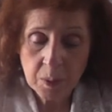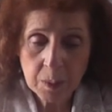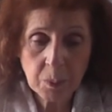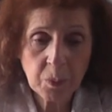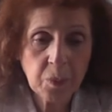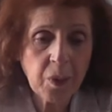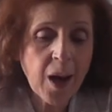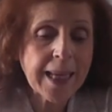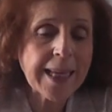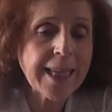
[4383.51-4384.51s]
been
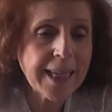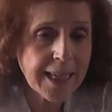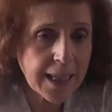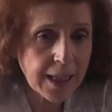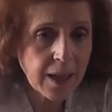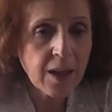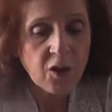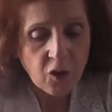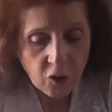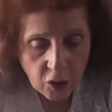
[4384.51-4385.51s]
brought in
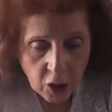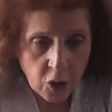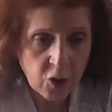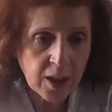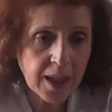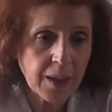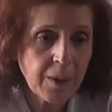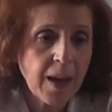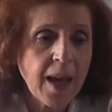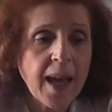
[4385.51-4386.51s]
slowly
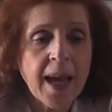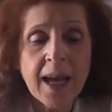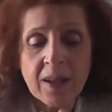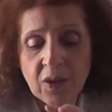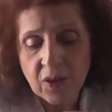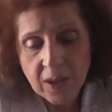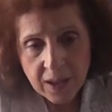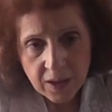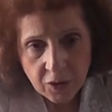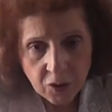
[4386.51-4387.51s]
and
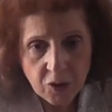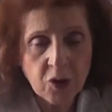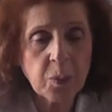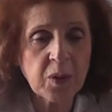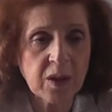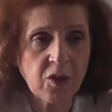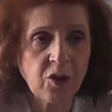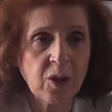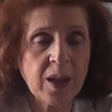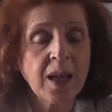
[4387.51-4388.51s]
duped
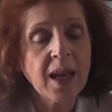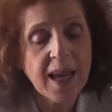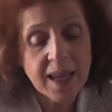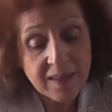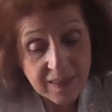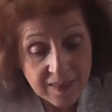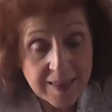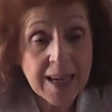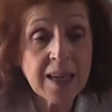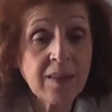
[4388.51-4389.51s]
into it and
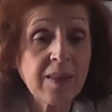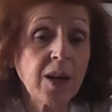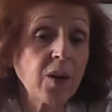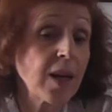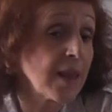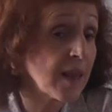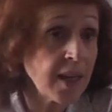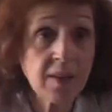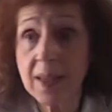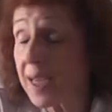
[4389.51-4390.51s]
stays there and
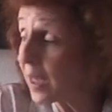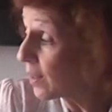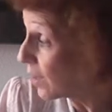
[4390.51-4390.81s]
thinks, hey,